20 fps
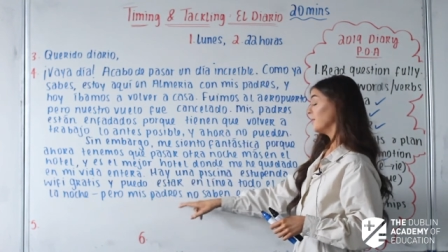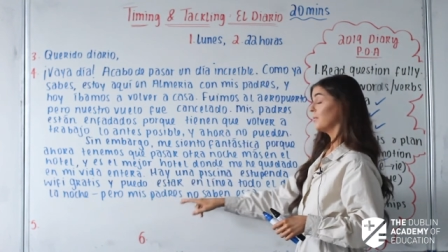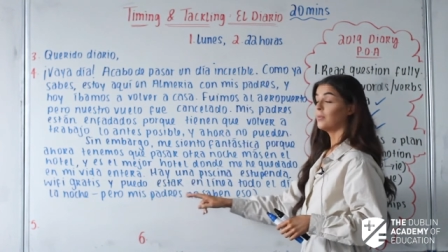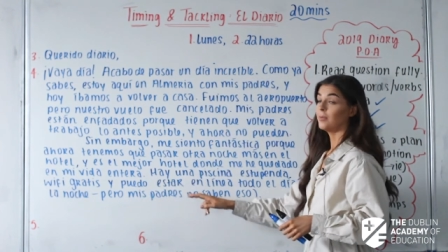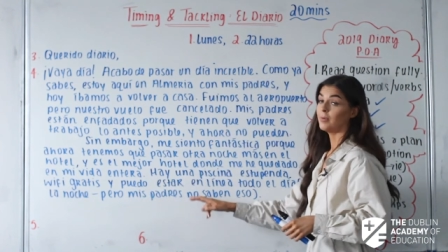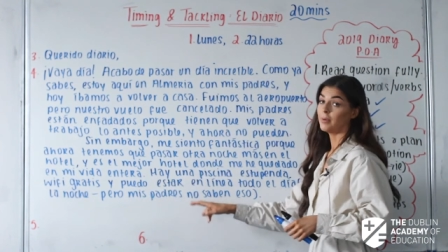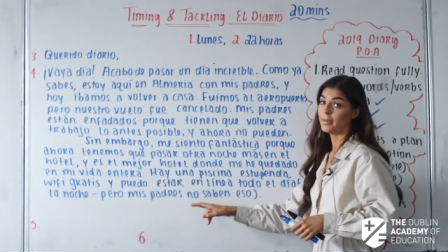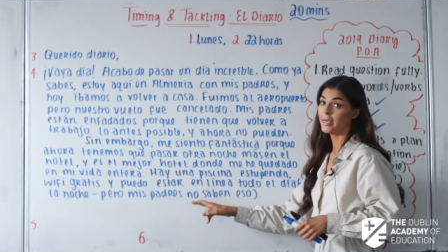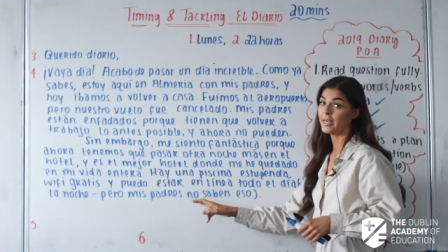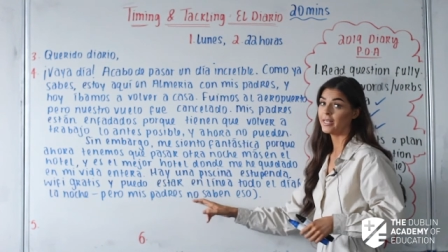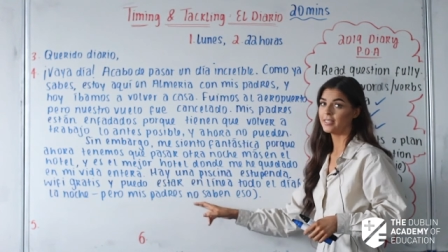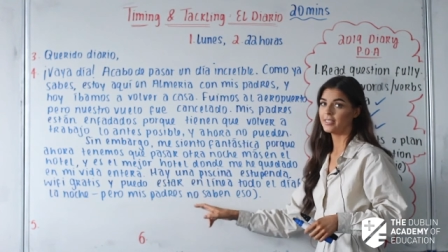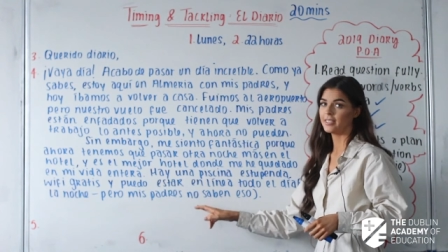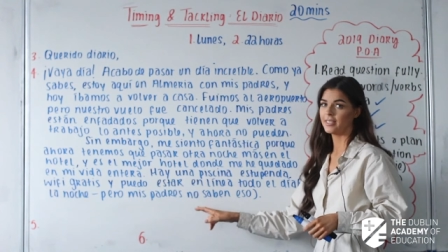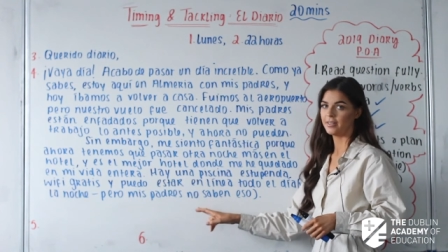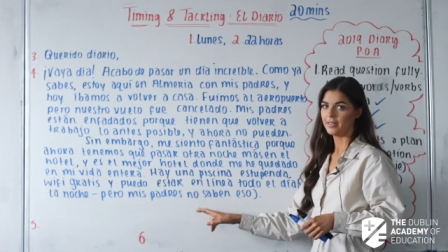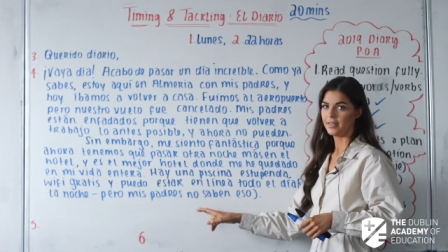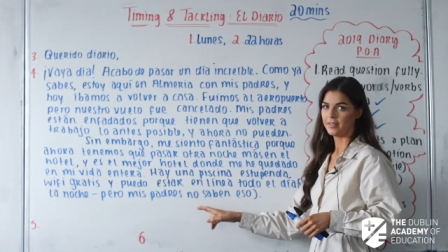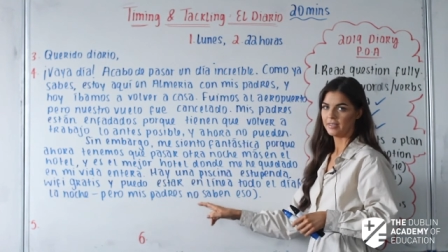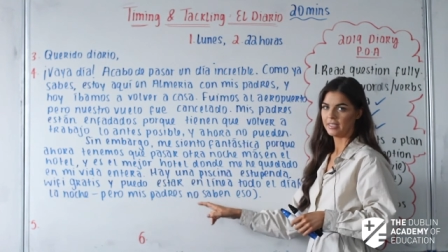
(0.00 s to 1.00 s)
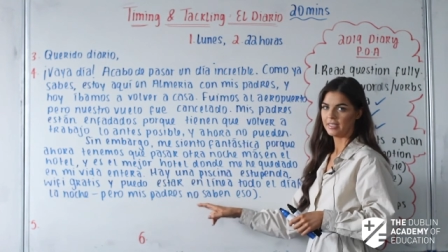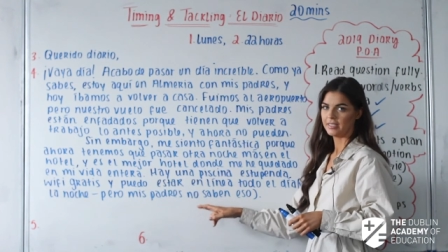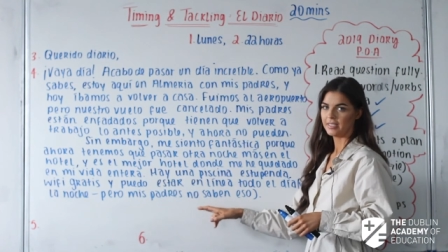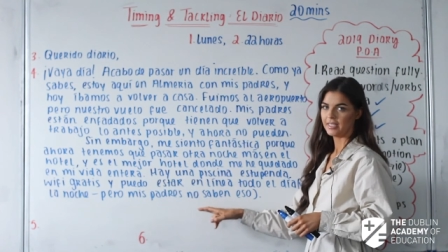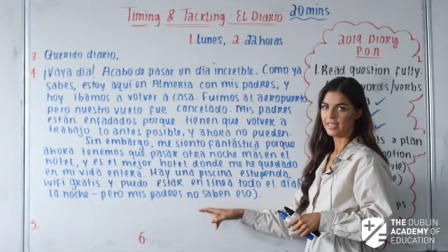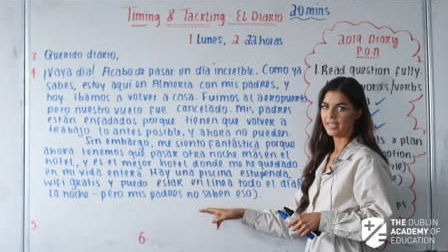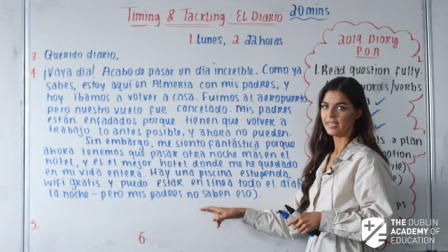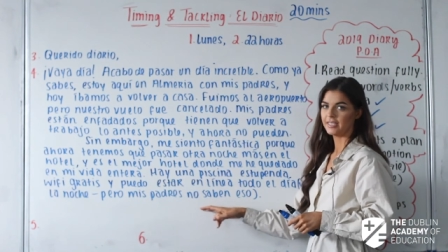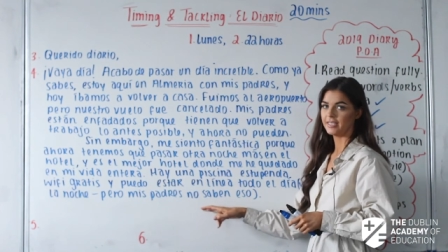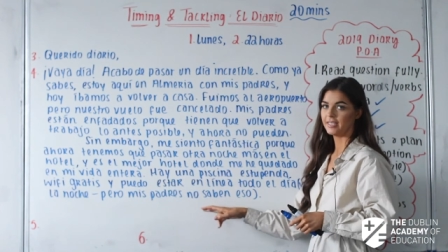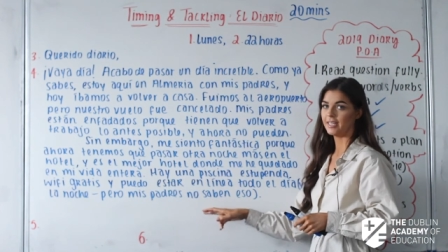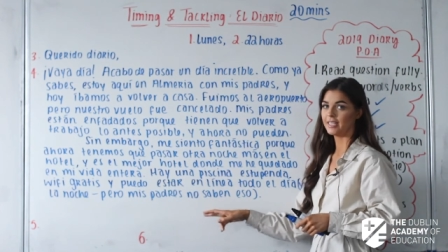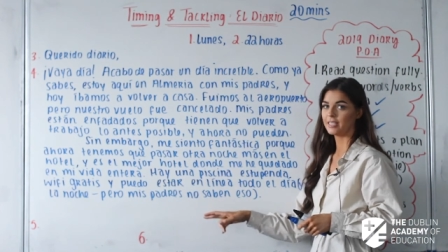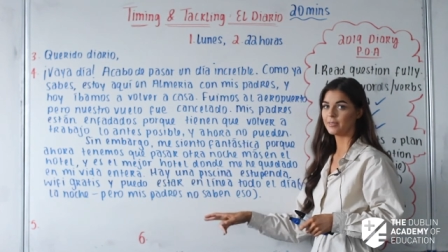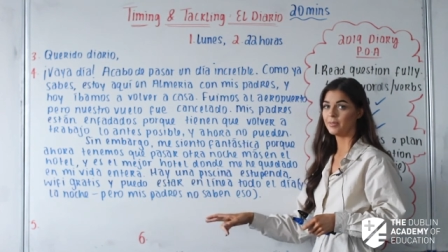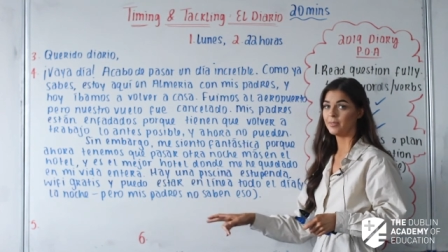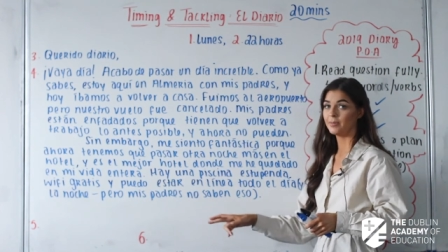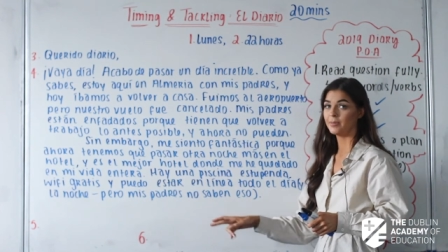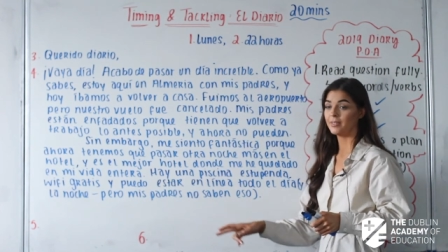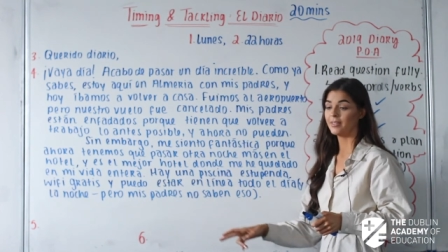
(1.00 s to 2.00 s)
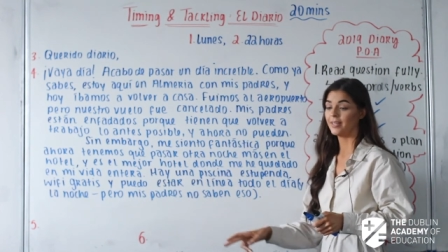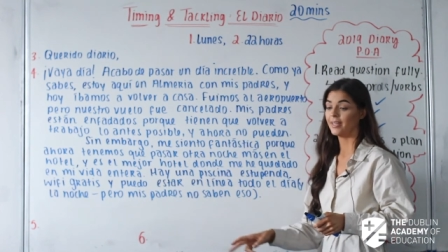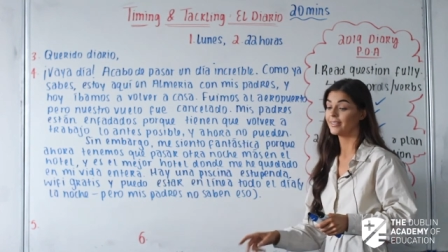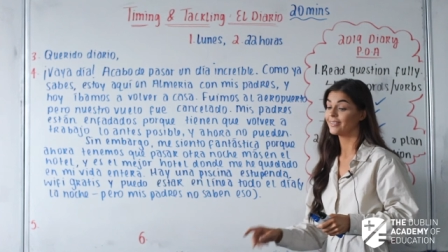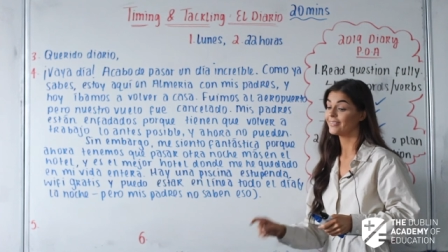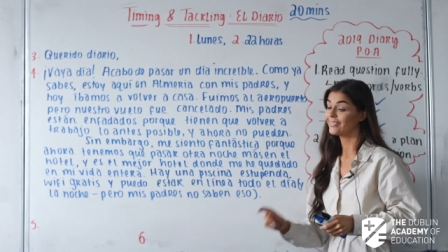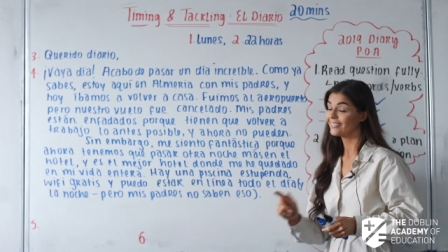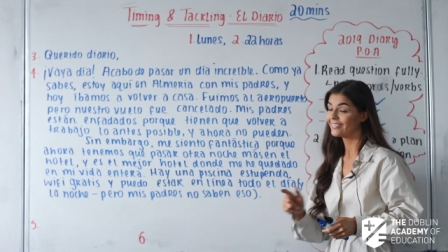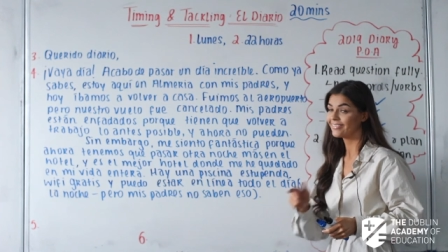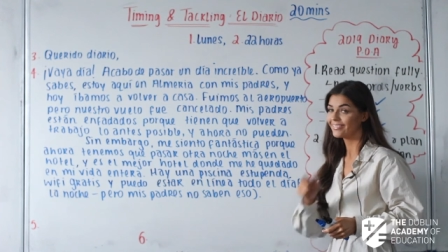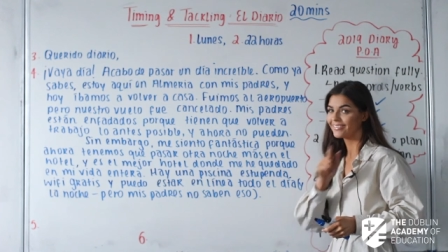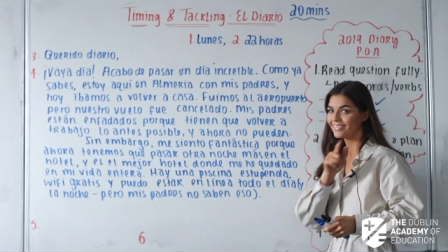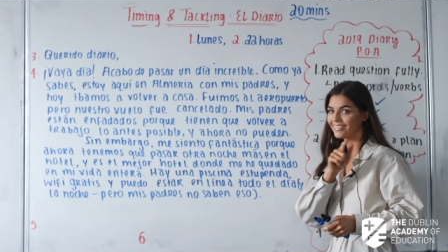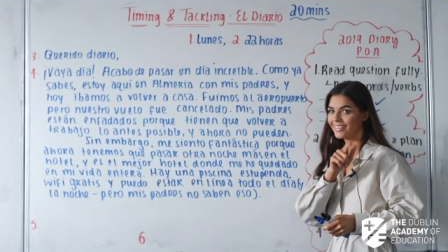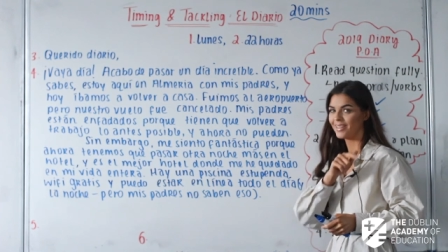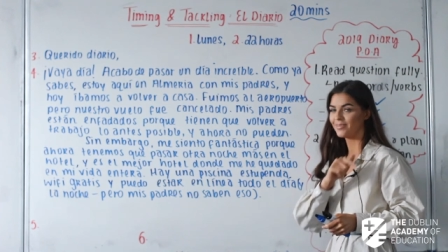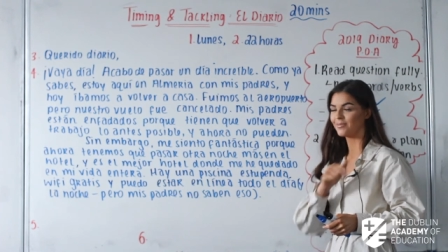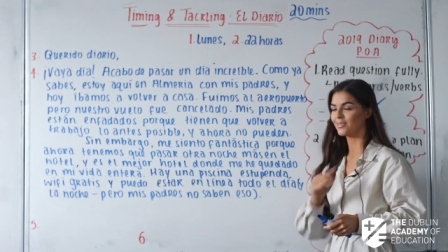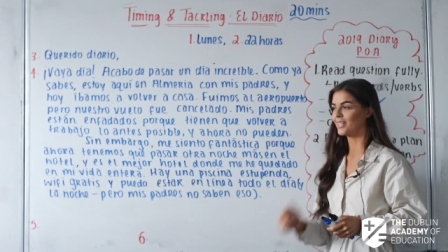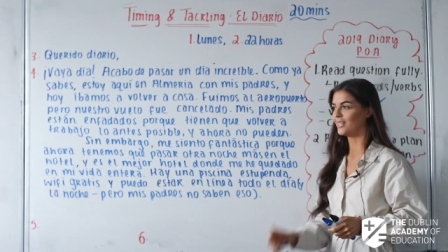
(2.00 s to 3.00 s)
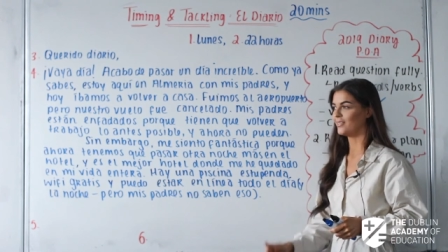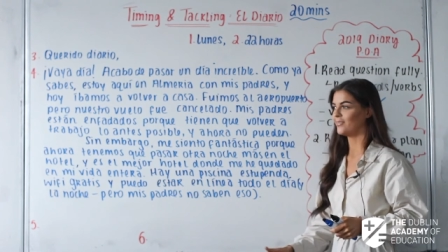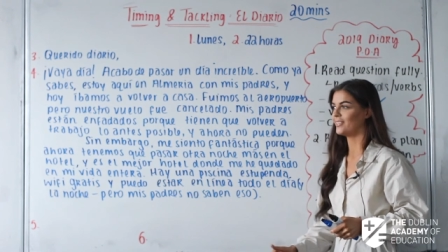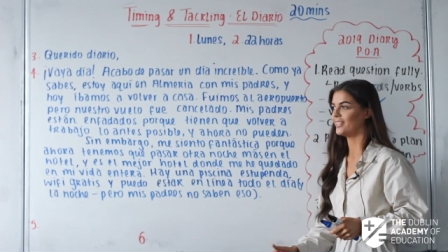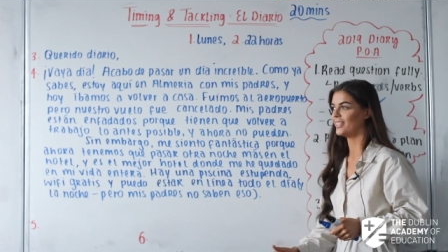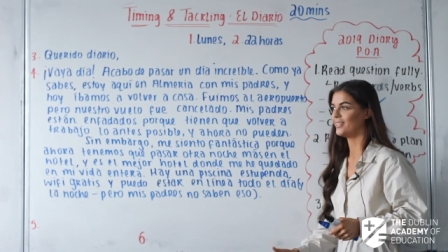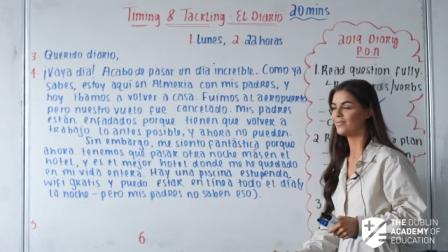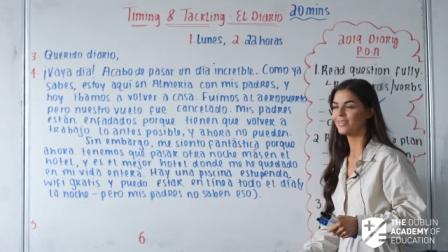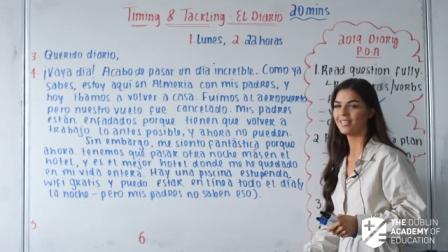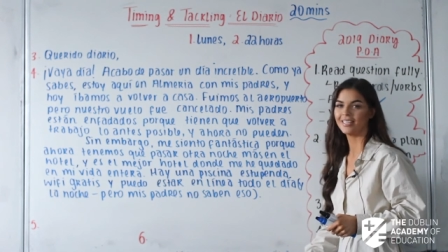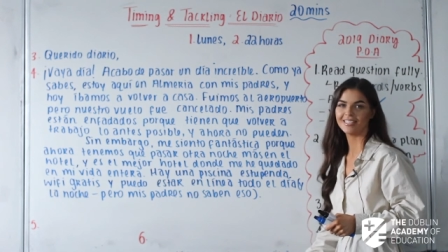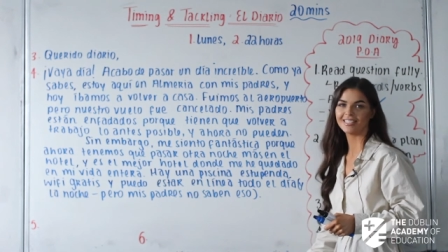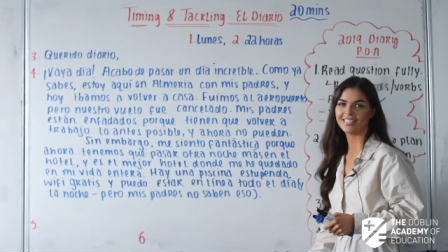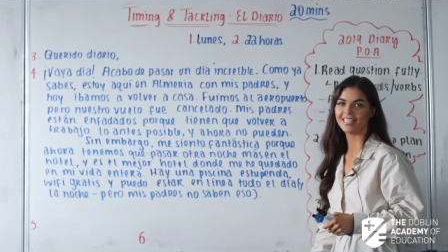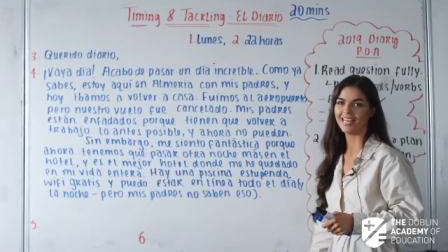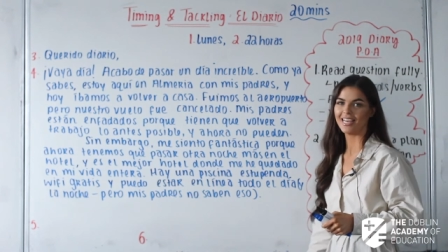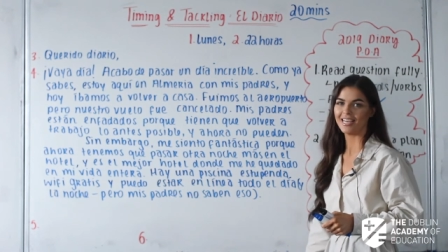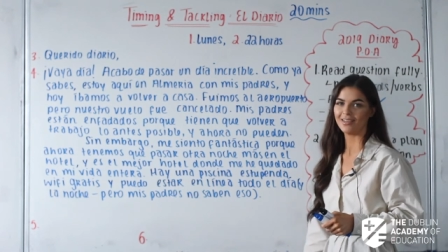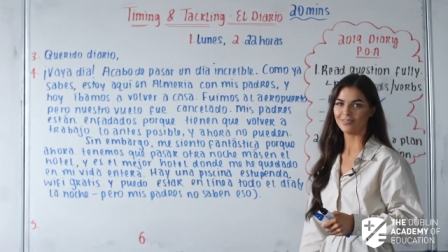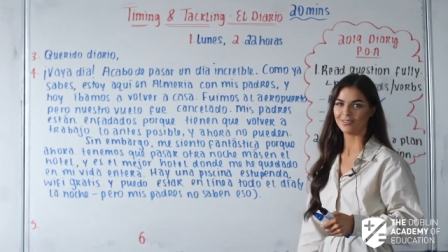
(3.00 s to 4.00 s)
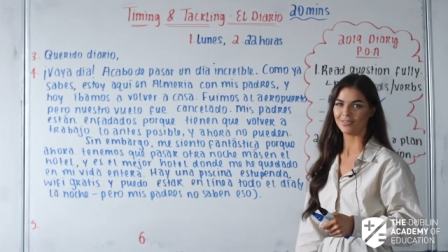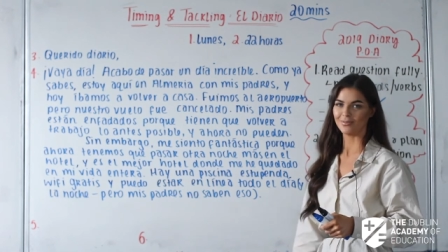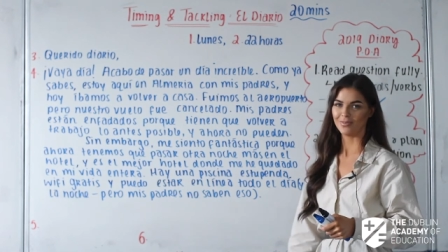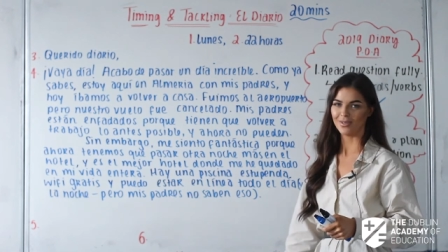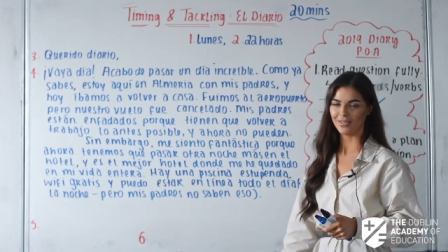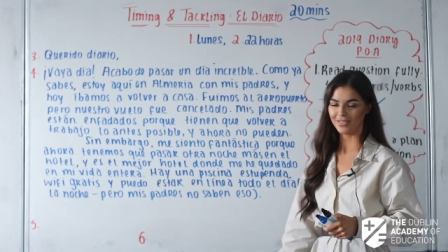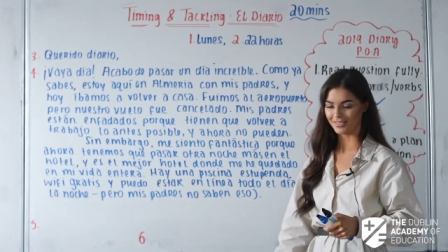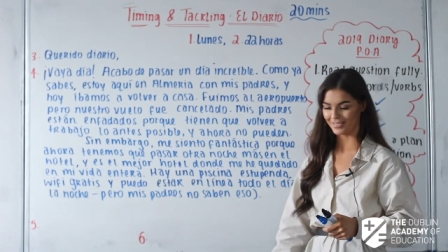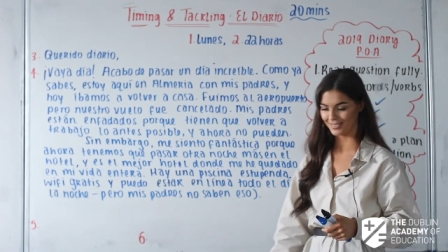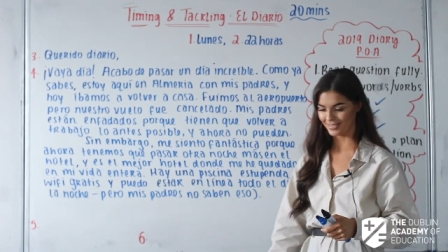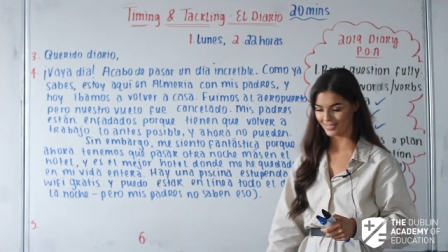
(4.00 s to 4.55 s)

But my parents don't know that, okay? So that's me being like, I'm really funny, please, can I have some marks,